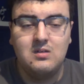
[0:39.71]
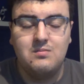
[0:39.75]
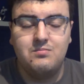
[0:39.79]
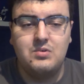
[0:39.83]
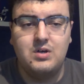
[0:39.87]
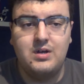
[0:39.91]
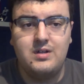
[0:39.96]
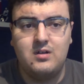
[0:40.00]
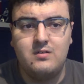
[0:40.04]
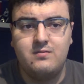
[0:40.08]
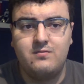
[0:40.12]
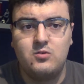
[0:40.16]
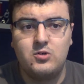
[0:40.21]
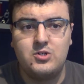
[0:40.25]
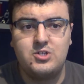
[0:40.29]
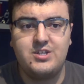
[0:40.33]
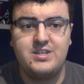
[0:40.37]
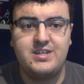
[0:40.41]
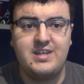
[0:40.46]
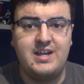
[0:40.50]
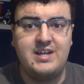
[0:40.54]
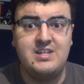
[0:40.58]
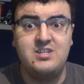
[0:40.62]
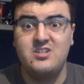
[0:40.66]
but
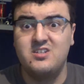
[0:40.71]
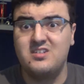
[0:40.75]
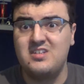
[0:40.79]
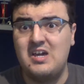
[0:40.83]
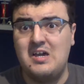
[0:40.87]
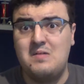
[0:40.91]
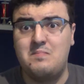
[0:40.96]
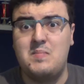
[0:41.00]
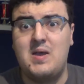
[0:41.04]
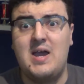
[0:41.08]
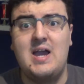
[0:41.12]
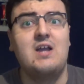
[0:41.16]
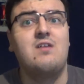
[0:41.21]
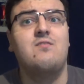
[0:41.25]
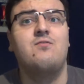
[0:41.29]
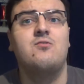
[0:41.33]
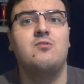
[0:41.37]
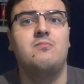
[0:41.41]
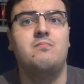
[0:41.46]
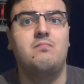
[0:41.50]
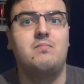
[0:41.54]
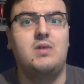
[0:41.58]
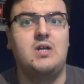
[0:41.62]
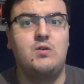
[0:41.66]
unfortunately I just got back
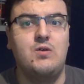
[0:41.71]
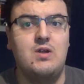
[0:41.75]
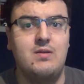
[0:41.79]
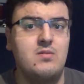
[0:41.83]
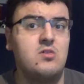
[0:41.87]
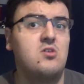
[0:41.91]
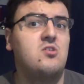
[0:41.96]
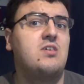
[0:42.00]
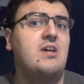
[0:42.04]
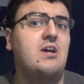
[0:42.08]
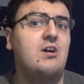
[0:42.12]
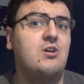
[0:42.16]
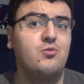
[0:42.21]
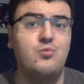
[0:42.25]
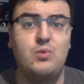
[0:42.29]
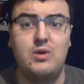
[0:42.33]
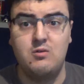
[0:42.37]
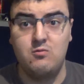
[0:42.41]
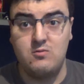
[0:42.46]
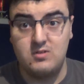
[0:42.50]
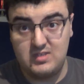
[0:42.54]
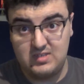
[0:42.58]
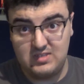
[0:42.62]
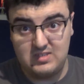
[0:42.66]
from my grandmother's house where
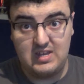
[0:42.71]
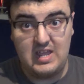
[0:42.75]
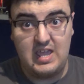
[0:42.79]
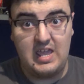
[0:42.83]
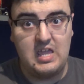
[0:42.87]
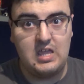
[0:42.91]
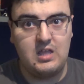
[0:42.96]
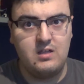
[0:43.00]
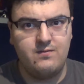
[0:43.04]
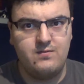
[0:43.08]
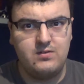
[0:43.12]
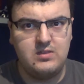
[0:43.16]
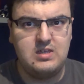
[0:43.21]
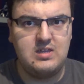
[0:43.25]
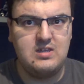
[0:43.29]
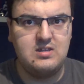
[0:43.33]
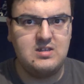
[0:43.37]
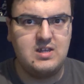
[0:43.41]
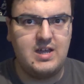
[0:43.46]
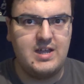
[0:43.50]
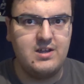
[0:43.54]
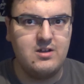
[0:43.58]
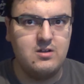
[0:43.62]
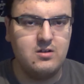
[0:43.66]
I was staying for the
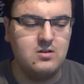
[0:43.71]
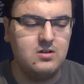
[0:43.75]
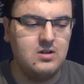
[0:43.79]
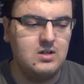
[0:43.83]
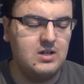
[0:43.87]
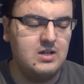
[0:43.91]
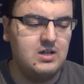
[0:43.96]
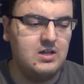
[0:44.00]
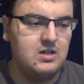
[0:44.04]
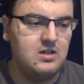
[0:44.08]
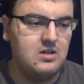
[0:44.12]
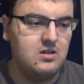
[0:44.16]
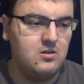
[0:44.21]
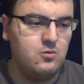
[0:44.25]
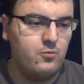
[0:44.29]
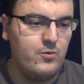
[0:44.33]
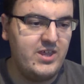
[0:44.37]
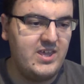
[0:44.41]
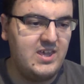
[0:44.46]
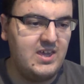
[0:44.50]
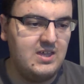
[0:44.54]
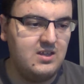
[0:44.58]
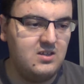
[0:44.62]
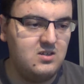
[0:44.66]
entire
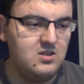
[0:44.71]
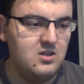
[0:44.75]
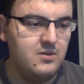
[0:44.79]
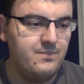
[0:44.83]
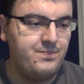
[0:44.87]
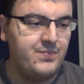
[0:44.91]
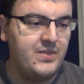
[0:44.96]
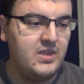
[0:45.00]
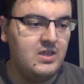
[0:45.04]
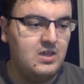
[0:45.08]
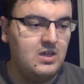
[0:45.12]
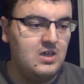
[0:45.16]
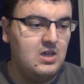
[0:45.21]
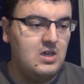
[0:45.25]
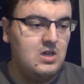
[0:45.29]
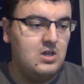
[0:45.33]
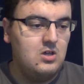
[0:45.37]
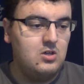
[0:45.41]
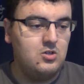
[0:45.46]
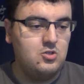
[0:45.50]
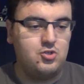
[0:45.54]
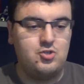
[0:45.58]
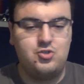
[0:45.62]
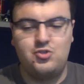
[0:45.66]
weekend.
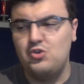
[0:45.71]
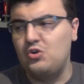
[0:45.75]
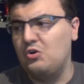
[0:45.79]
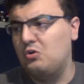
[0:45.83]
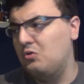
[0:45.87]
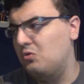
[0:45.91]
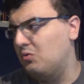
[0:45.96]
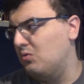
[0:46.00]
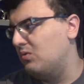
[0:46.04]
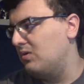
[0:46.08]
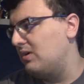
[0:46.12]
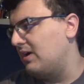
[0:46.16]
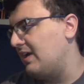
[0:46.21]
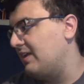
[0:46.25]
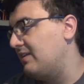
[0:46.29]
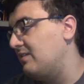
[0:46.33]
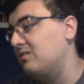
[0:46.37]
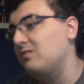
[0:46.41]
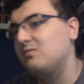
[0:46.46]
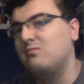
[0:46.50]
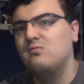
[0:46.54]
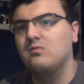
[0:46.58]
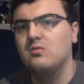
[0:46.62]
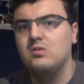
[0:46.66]
So,
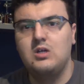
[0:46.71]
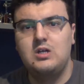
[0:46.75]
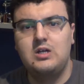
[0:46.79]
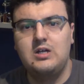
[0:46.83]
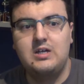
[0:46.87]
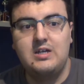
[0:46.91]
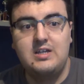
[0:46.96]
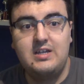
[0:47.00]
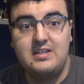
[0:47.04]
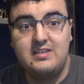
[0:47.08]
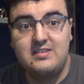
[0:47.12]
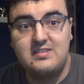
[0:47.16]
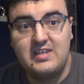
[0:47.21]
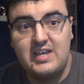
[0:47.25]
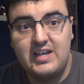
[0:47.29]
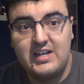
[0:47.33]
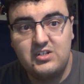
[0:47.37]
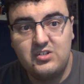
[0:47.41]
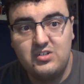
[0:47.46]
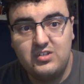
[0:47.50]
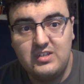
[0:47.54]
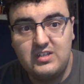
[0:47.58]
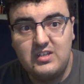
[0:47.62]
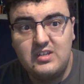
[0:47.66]
and it's
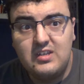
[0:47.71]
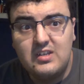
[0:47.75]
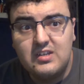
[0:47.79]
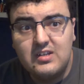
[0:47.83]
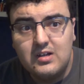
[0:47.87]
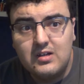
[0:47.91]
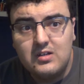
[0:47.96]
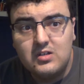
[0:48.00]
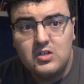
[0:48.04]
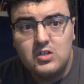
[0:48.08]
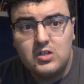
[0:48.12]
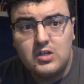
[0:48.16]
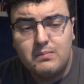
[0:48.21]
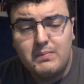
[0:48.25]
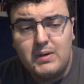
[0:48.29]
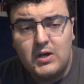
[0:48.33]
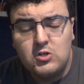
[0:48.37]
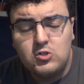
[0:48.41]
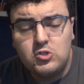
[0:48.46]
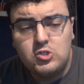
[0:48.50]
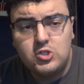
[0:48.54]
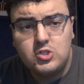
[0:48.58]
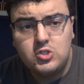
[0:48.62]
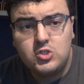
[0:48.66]
actually
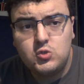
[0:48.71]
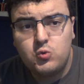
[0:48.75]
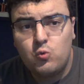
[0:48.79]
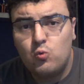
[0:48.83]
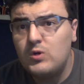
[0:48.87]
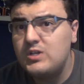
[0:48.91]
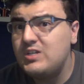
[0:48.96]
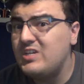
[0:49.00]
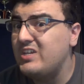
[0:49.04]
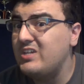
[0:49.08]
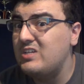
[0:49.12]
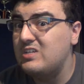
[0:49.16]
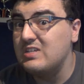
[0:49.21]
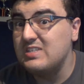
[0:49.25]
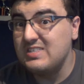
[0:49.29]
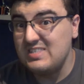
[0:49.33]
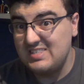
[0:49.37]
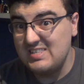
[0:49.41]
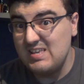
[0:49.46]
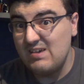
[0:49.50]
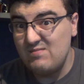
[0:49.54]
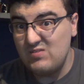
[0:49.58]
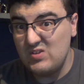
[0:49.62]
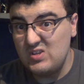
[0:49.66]
about 20 to
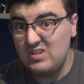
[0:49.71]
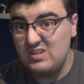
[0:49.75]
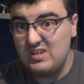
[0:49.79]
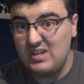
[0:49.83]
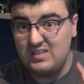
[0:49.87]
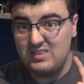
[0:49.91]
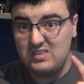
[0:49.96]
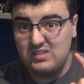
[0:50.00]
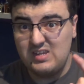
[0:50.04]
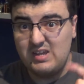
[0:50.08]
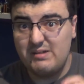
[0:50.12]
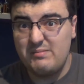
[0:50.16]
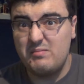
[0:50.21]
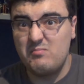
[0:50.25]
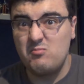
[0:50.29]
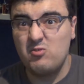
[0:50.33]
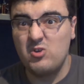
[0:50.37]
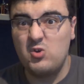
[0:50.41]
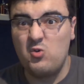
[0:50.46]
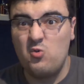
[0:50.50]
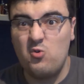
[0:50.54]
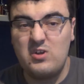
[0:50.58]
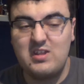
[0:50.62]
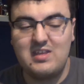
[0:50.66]
7 at the time I'm
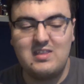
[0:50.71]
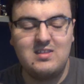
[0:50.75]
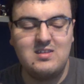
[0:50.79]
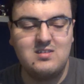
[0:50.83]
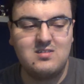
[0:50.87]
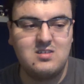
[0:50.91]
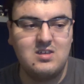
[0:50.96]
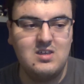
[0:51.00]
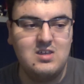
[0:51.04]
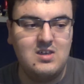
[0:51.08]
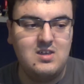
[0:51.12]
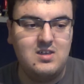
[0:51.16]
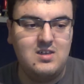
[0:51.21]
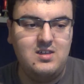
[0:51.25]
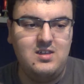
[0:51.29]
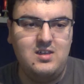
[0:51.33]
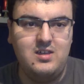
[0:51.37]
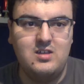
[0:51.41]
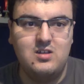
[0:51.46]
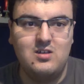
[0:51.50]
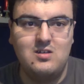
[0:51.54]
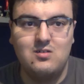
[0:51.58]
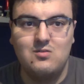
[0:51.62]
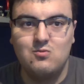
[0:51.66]
recording this,
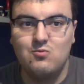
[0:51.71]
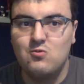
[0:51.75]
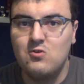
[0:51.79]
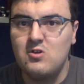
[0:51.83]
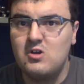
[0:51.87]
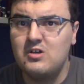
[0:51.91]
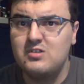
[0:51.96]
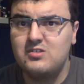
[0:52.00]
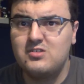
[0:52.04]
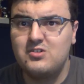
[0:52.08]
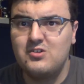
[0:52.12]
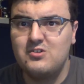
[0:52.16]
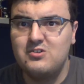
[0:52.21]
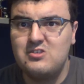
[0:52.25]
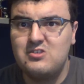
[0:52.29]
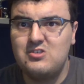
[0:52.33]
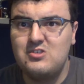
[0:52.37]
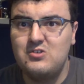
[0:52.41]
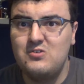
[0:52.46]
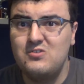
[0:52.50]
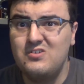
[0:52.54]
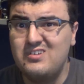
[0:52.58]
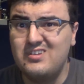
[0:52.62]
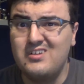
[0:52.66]
and Raw starts
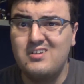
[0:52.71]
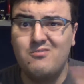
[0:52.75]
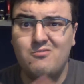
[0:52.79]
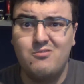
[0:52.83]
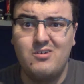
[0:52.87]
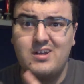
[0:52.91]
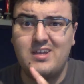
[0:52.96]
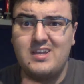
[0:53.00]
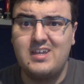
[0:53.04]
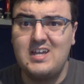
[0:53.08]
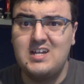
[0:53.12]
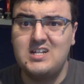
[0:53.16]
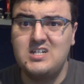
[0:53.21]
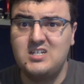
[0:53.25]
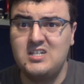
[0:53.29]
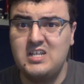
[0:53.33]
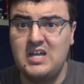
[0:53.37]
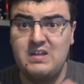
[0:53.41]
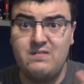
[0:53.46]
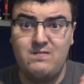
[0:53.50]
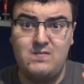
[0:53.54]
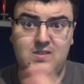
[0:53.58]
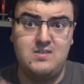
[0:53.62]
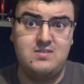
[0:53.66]
soon, and I want to catch
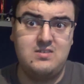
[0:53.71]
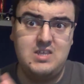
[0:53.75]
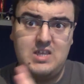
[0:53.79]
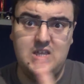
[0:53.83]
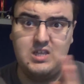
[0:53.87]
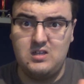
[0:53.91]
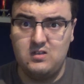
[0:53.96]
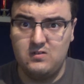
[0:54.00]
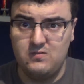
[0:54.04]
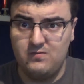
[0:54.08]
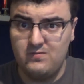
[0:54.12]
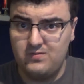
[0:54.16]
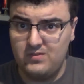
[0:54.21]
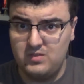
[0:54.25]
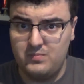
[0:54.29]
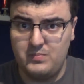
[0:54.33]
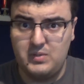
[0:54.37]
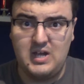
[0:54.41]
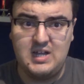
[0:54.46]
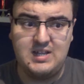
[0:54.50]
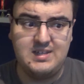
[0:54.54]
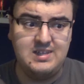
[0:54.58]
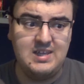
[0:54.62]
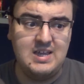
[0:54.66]
that for the sake of the
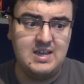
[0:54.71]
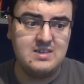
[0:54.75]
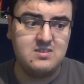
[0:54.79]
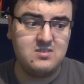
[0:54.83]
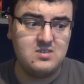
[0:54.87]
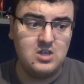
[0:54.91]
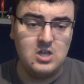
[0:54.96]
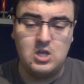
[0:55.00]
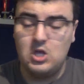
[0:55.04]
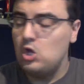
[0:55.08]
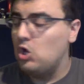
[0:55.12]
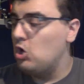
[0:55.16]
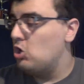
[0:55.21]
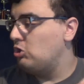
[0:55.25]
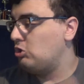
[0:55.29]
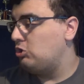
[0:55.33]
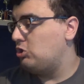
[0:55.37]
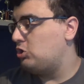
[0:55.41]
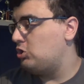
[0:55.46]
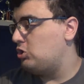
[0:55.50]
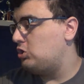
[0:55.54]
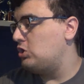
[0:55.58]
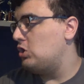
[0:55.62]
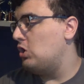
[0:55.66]
podcast.
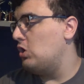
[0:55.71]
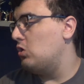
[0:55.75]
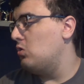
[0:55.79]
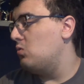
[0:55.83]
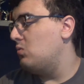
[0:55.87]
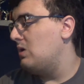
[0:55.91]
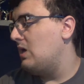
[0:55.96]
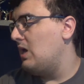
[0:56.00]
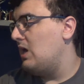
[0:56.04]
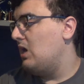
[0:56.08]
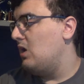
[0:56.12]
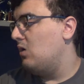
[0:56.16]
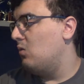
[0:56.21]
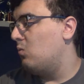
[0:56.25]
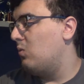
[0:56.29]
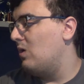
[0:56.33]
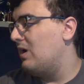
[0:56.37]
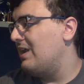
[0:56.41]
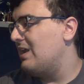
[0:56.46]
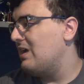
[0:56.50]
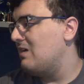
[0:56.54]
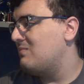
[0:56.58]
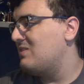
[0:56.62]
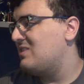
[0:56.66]
So,
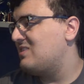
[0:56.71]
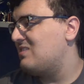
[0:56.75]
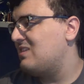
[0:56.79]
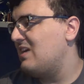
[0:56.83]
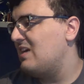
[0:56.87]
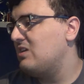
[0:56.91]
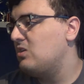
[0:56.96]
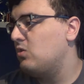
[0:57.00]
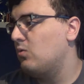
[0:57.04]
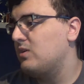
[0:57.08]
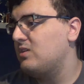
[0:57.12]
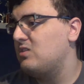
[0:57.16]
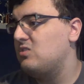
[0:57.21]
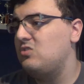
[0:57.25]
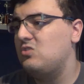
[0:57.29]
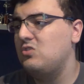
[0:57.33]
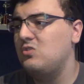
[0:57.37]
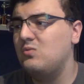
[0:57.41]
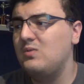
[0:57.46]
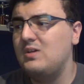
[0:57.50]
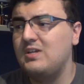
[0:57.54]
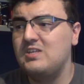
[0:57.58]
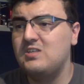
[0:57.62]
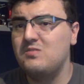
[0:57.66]
what I'm instead going to
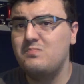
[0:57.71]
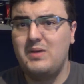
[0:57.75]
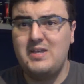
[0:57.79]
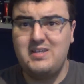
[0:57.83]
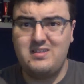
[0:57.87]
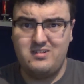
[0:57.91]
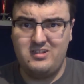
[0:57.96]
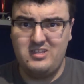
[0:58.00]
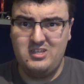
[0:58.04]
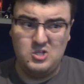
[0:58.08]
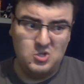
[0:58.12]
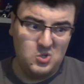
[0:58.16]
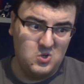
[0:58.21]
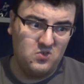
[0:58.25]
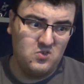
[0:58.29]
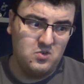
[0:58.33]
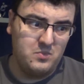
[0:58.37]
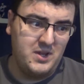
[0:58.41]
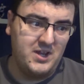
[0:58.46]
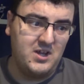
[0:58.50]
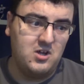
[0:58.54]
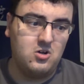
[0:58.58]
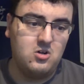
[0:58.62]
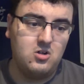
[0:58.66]
do is basically go over
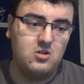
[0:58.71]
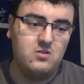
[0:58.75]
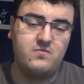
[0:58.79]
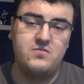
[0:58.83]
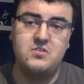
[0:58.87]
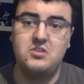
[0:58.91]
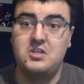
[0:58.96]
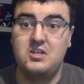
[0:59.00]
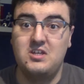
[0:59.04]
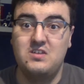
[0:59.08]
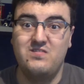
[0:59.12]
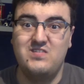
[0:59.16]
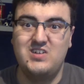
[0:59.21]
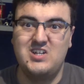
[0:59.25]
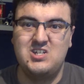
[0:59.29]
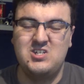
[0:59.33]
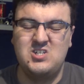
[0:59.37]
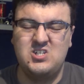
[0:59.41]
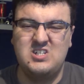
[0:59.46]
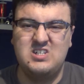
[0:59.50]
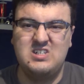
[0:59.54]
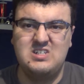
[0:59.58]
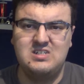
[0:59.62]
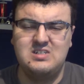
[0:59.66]
my haul for the
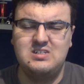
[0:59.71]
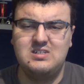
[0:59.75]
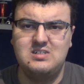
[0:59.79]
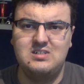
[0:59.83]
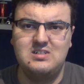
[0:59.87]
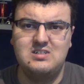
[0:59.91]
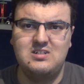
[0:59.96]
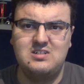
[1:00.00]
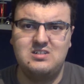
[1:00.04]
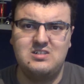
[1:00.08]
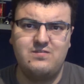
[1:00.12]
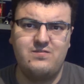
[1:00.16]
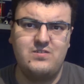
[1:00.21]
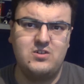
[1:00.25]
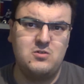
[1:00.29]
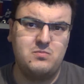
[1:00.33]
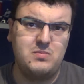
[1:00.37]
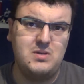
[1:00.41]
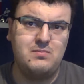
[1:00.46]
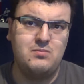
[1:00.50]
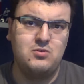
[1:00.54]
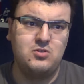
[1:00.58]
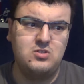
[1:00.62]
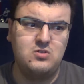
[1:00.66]
convention, because I figure
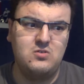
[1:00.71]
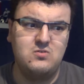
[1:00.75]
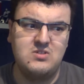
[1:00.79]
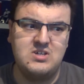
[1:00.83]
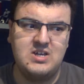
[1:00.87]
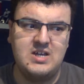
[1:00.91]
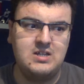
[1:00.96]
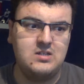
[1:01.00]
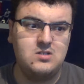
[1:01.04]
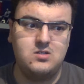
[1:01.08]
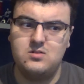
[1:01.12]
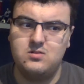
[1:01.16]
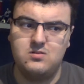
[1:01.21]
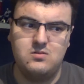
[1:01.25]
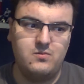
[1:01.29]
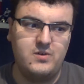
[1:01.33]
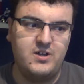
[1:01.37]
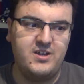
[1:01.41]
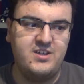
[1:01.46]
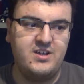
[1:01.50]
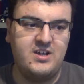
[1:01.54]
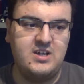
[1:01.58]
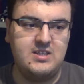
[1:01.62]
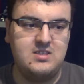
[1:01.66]
people do that.
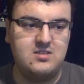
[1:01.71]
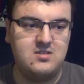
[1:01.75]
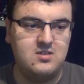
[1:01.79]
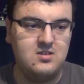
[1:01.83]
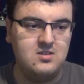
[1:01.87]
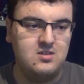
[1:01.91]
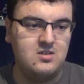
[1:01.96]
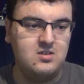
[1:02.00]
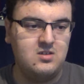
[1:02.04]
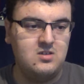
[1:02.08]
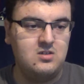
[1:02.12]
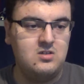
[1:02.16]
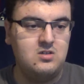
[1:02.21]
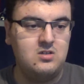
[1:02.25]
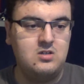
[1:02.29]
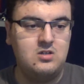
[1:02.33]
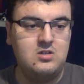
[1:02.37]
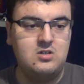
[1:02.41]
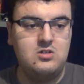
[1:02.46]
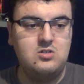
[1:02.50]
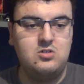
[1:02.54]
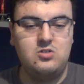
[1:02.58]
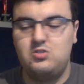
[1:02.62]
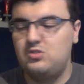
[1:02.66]
Why not?
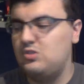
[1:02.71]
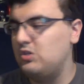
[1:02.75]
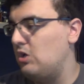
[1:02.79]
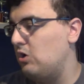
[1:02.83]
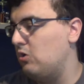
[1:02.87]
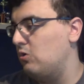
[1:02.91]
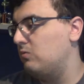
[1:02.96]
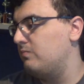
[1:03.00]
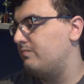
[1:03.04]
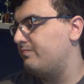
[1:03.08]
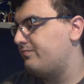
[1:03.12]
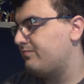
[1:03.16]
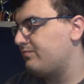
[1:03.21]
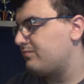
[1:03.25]
So,